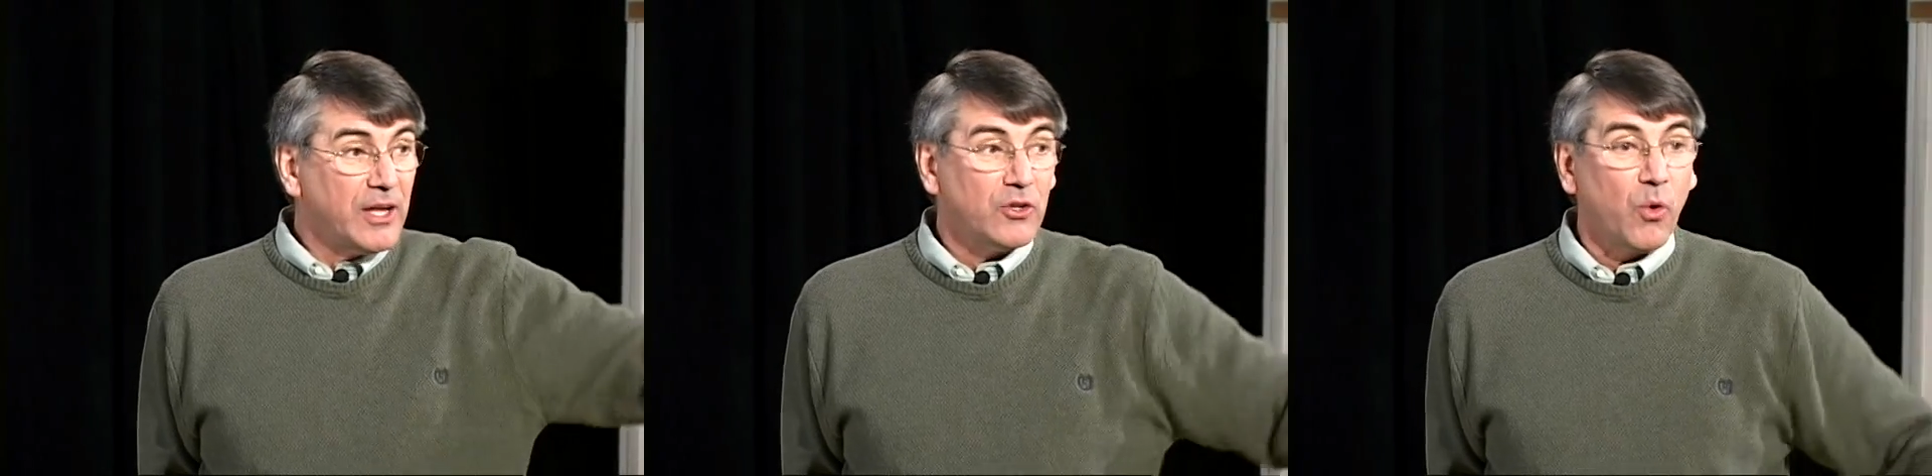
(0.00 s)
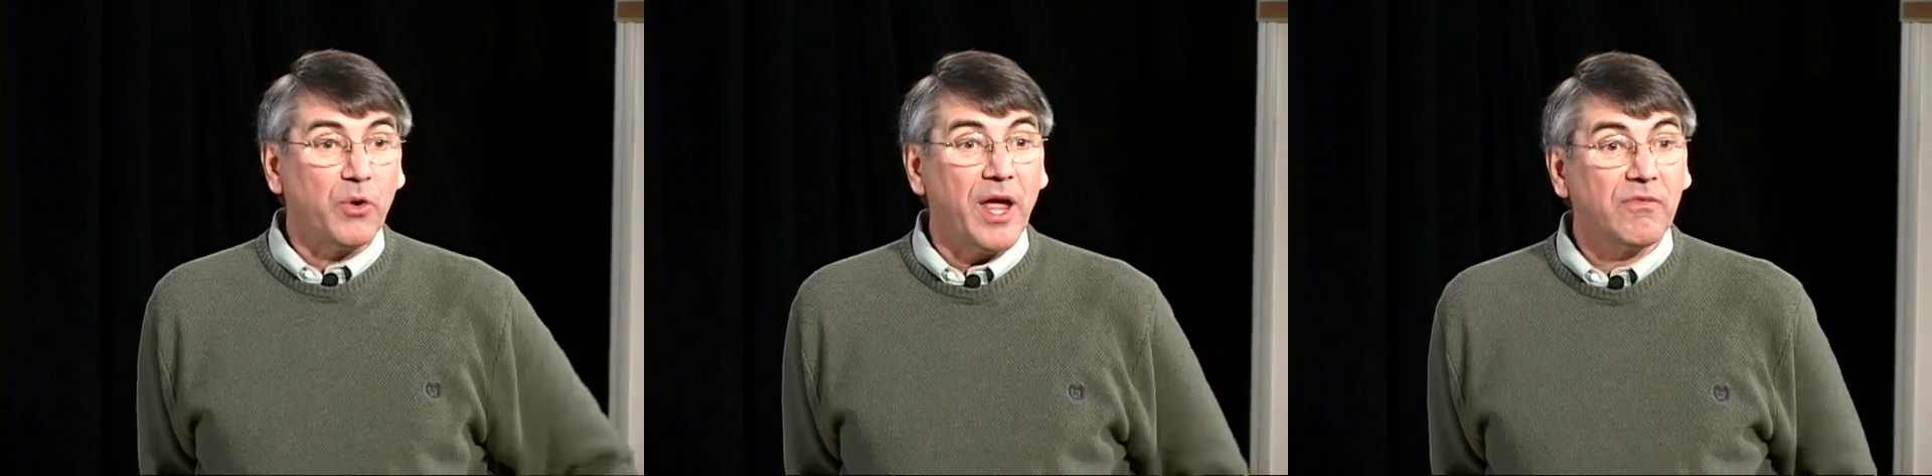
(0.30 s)

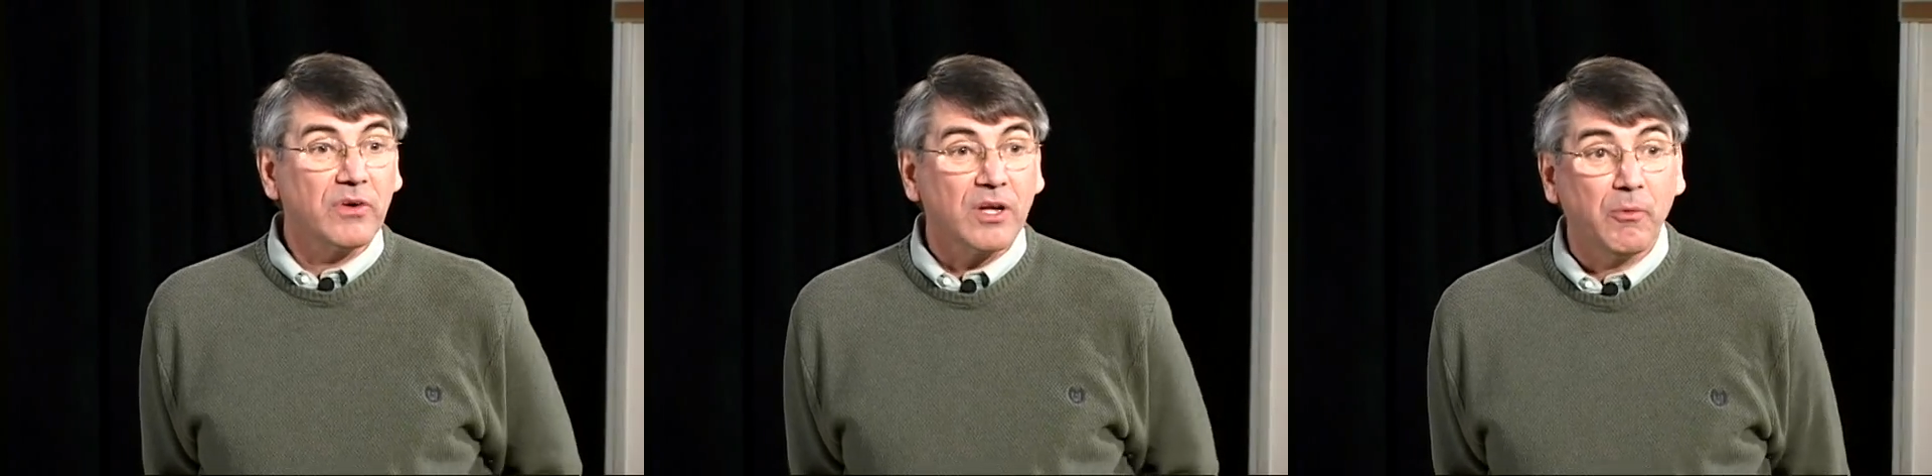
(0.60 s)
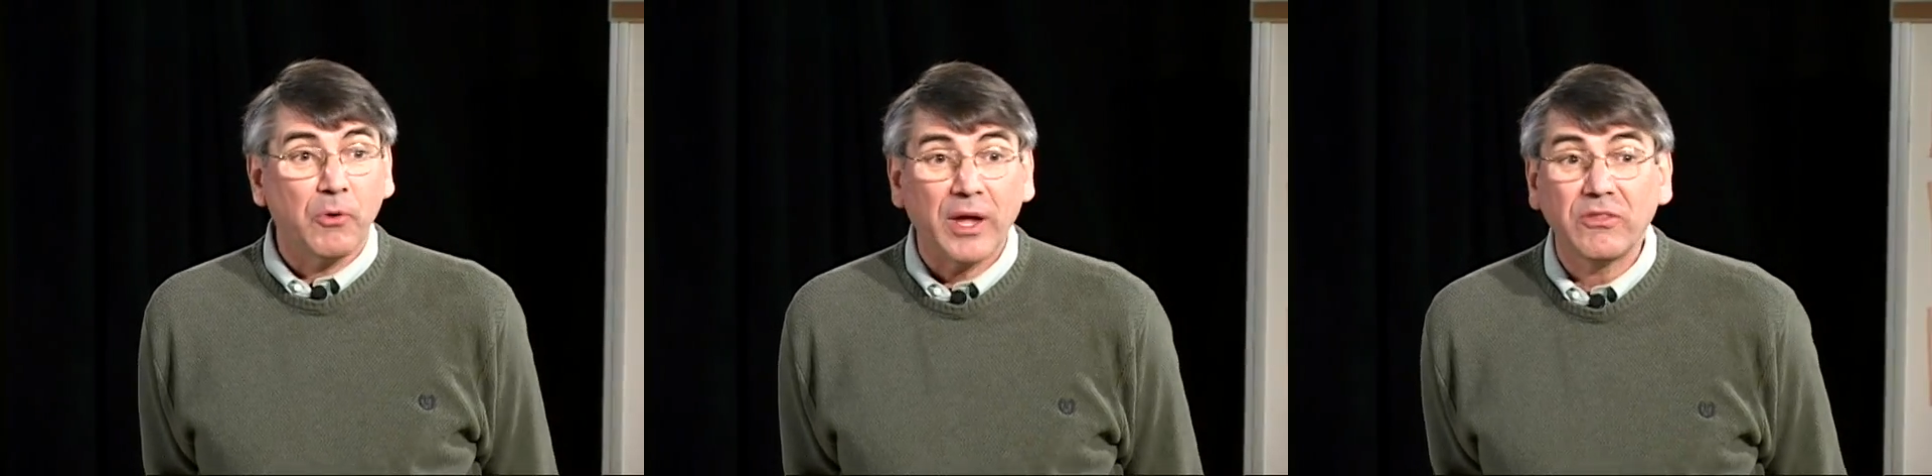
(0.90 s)
don't ever
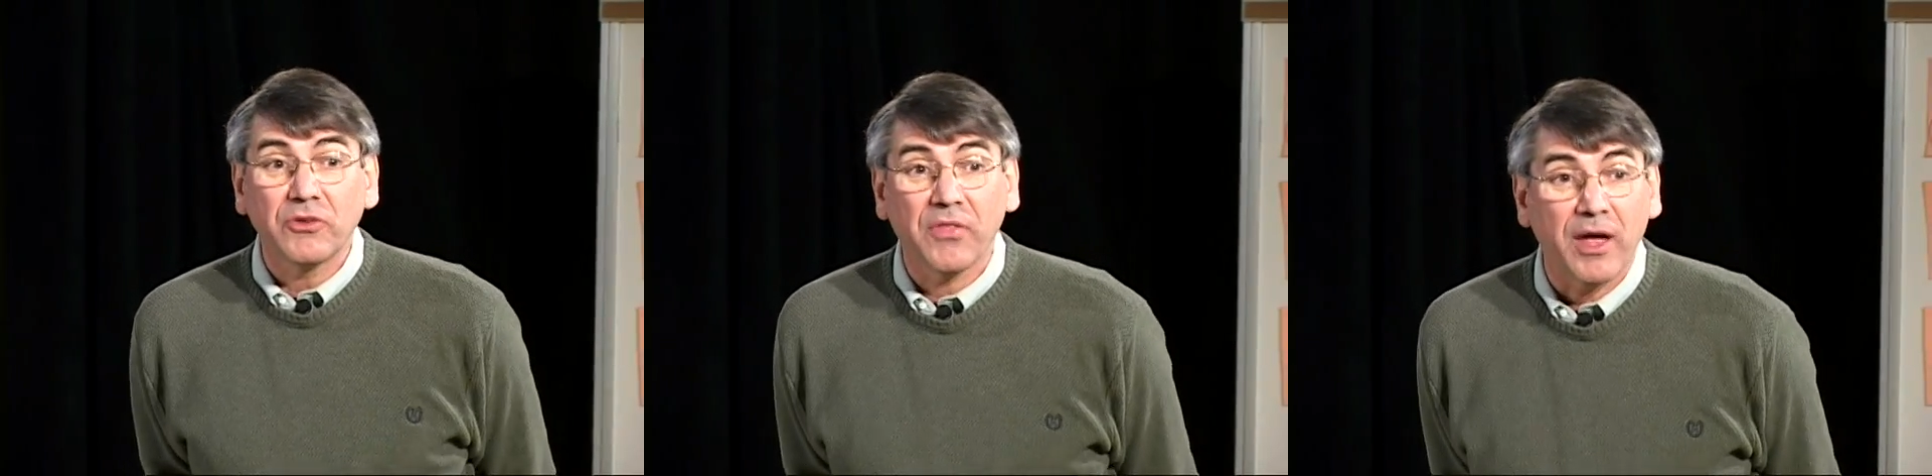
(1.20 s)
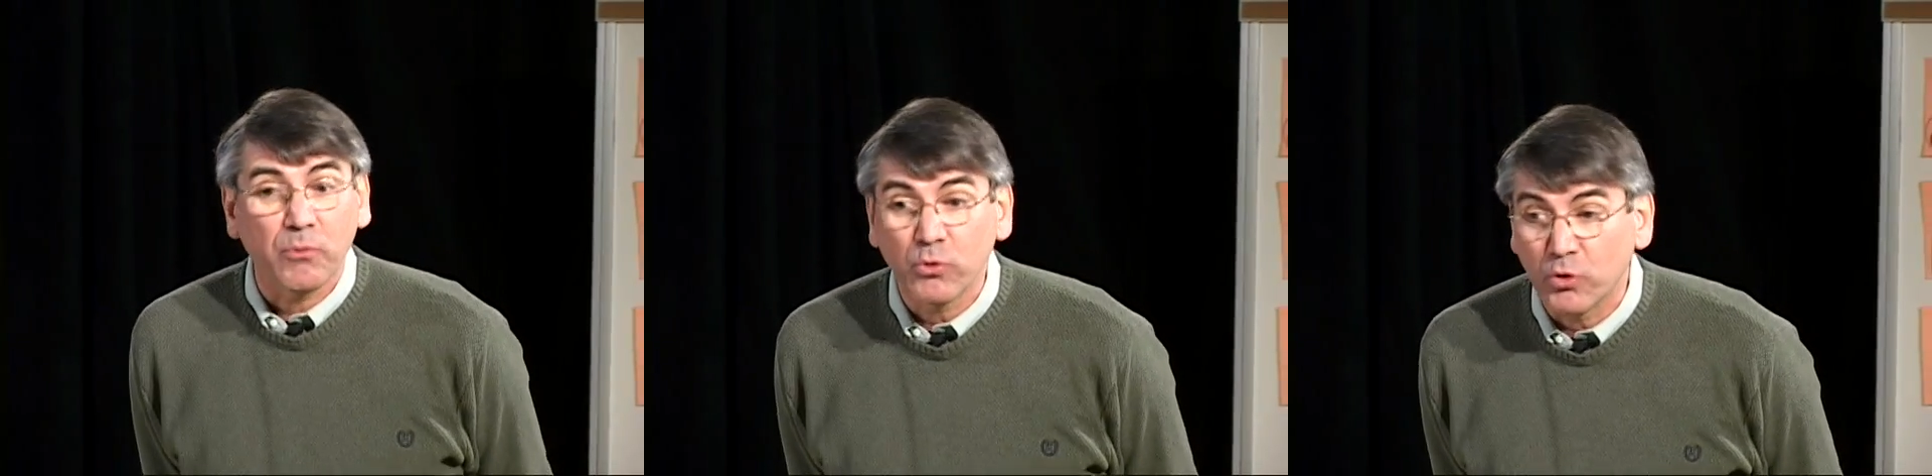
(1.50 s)
go into
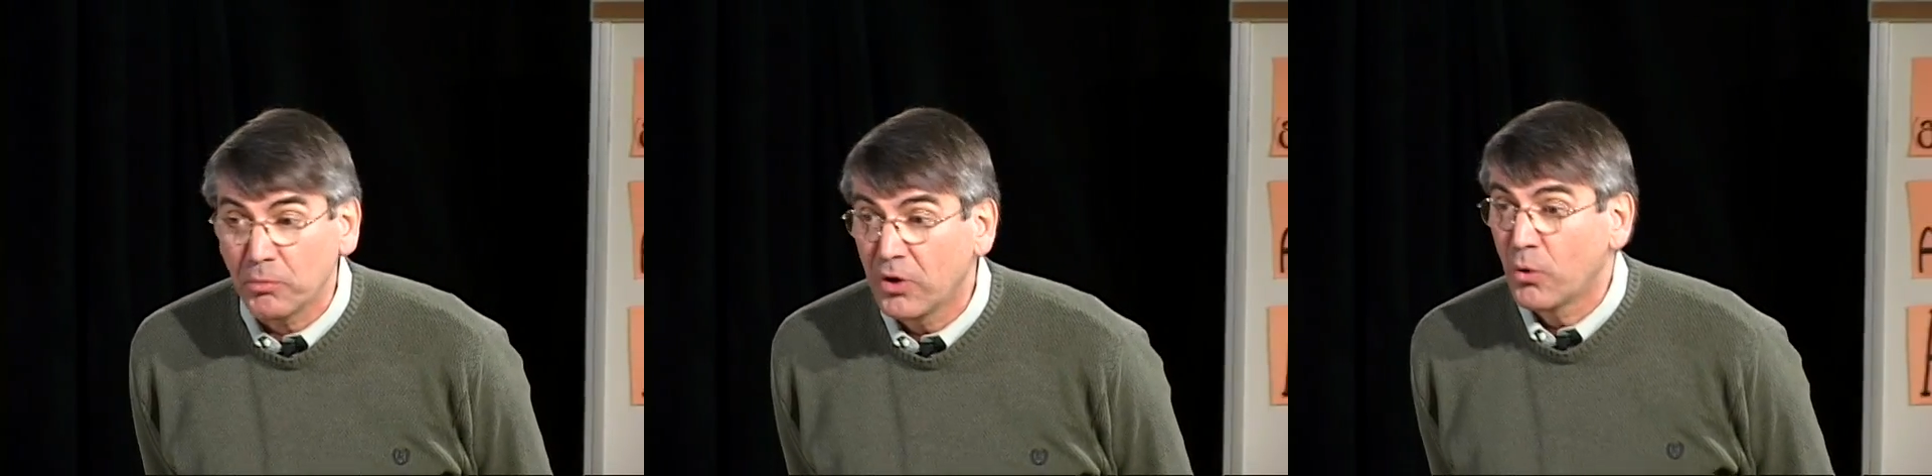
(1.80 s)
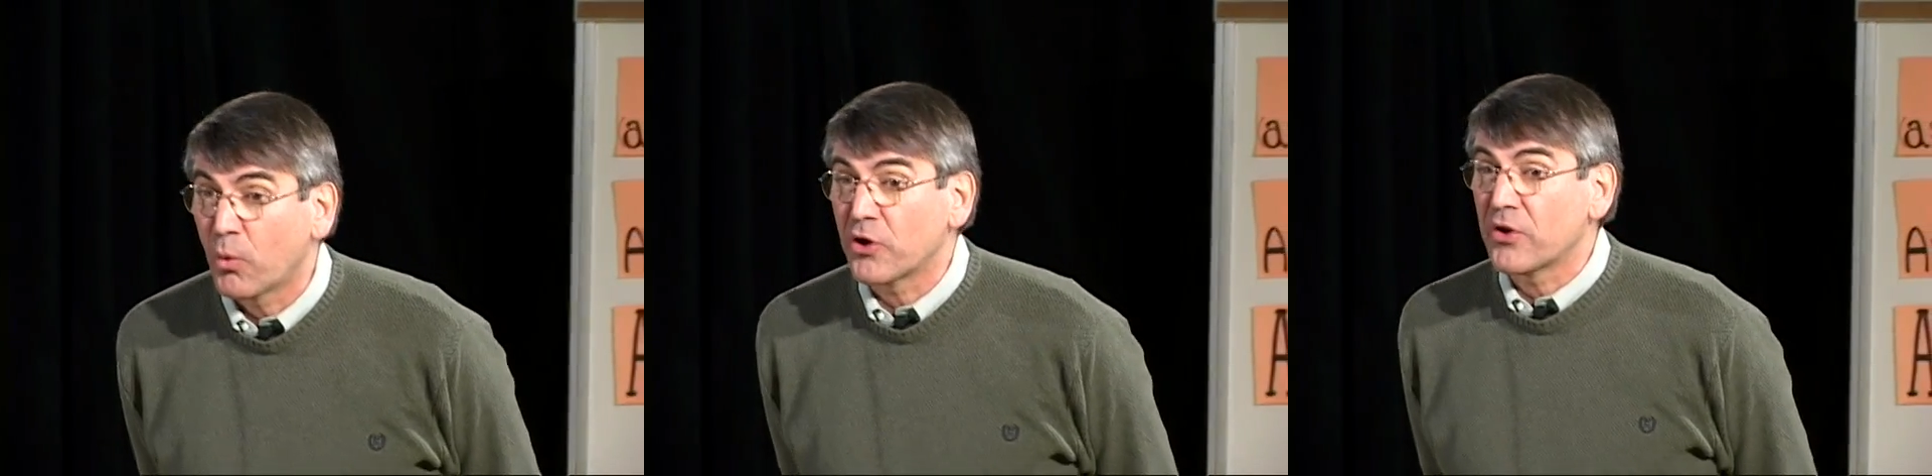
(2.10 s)
that room
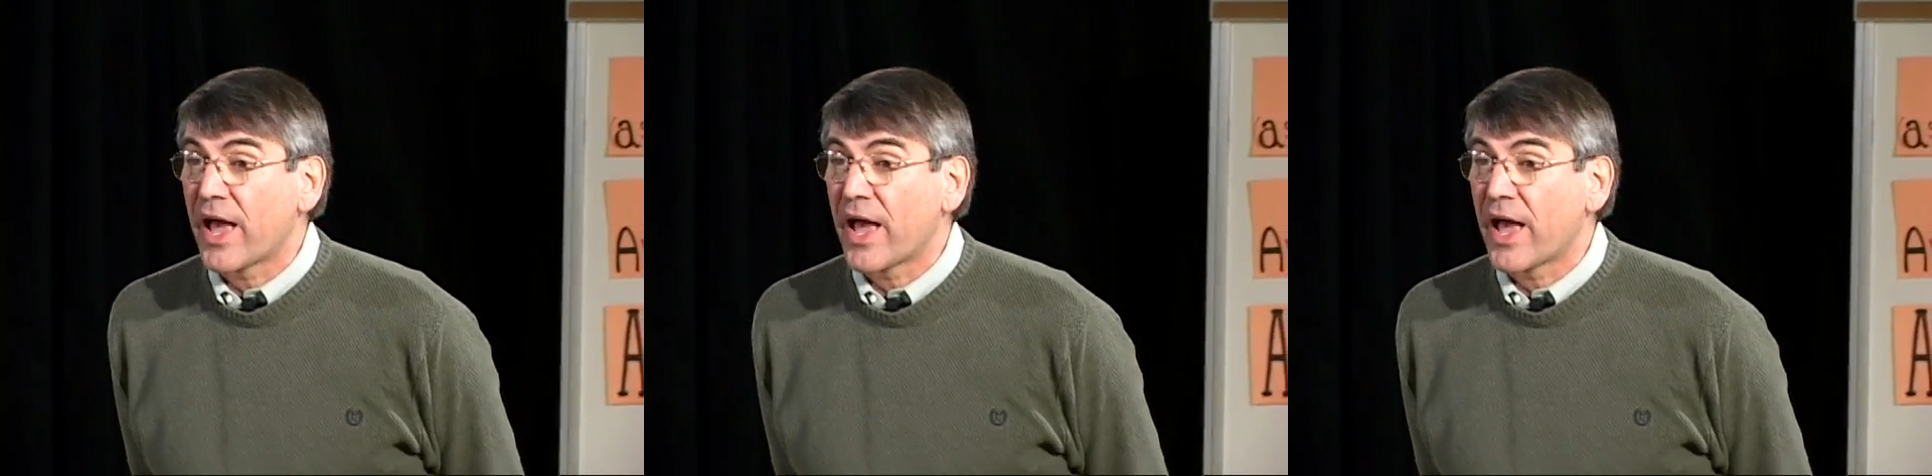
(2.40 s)
where you're